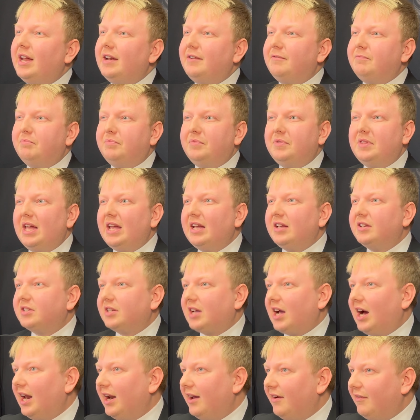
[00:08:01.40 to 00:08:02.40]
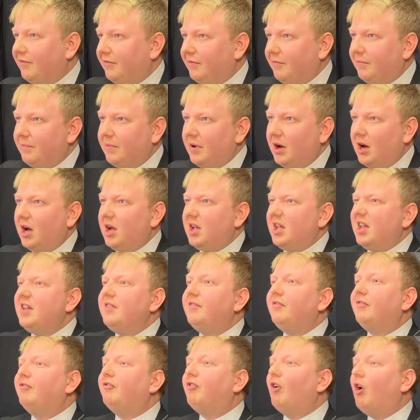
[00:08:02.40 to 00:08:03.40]
that things kind of
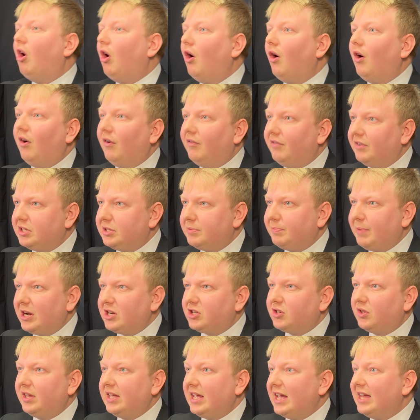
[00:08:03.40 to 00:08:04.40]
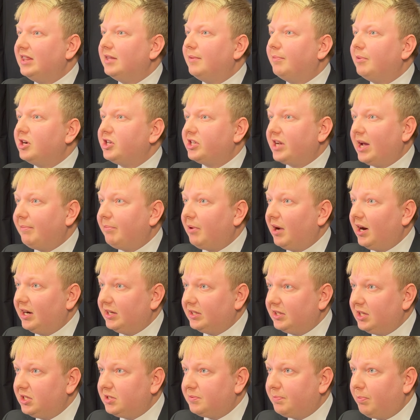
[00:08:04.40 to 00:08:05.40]
evolve, especially in the British
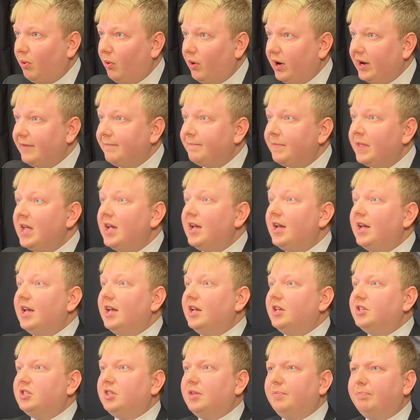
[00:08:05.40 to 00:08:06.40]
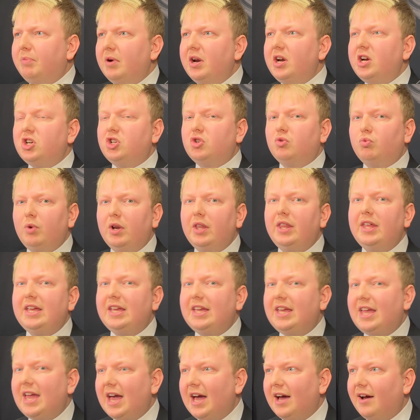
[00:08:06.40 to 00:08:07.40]
Empire at this point, is the British
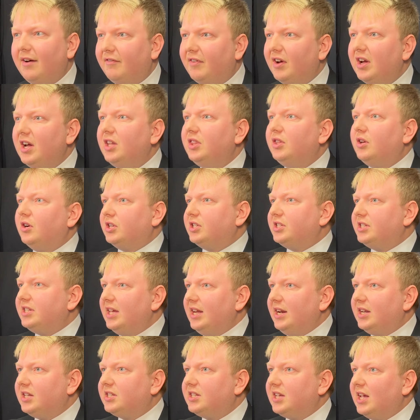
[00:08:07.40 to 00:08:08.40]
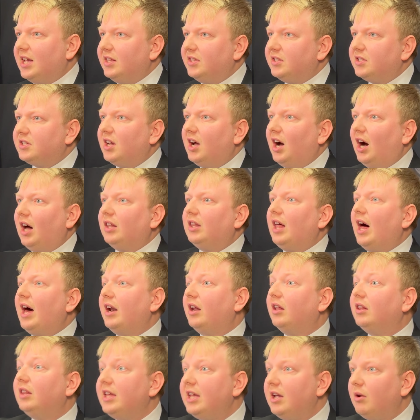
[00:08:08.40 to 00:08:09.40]
really give their citizens a
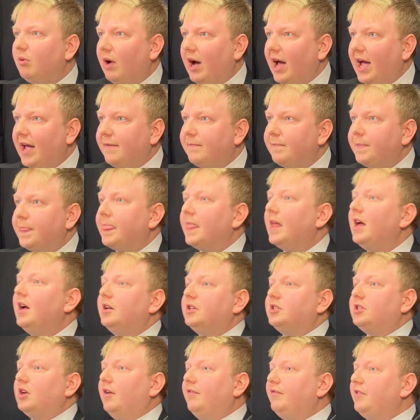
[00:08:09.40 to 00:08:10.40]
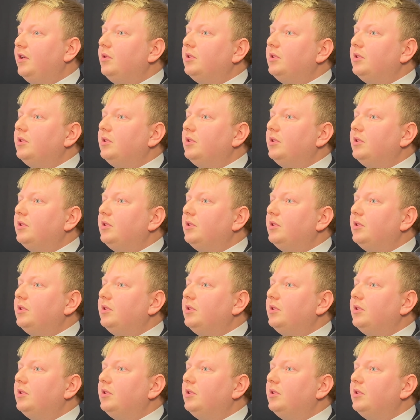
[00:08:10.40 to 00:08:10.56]
lot of leeway. So if